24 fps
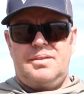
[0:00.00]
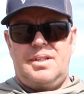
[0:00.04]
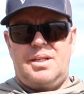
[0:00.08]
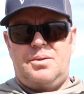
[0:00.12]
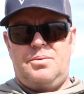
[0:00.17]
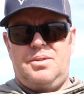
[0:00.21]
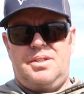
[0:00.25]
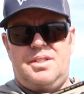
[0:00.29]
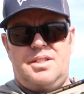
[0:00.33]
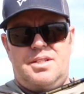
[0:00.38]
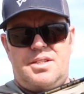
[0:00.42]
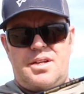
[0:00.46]

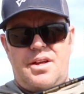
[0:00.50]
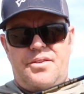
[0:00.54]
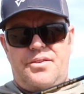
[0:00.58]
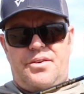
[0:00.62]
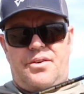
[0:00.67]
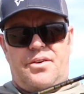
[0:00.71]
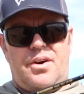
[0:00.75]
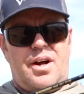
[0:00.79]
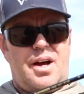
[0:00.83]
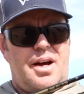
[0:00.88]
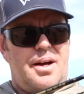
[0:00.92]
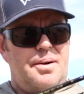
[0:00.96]
Now with this
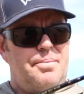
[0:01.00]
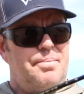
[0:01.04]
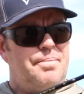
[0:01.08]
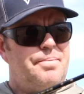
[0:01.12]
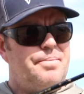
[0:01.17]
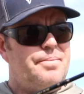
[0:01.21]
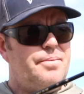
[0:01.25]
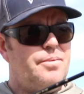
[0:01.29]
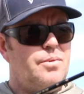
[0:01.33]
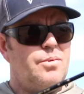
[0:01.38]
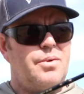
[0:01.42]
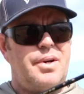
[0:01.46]
other rod,
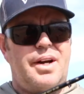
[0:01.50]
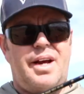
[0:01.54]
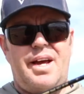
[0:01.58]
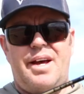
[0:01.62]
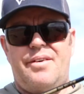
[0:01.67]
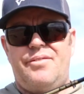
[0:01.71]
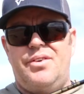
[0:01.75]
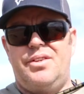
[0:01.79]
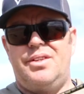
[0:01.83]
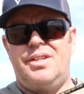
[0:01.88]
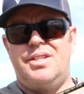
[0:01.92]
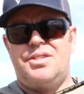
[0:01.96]
what I
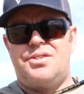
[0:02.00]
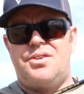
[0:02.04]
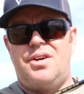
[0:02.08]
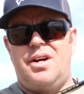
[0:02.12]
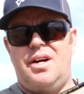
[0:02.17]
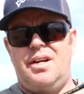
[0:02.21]
have on this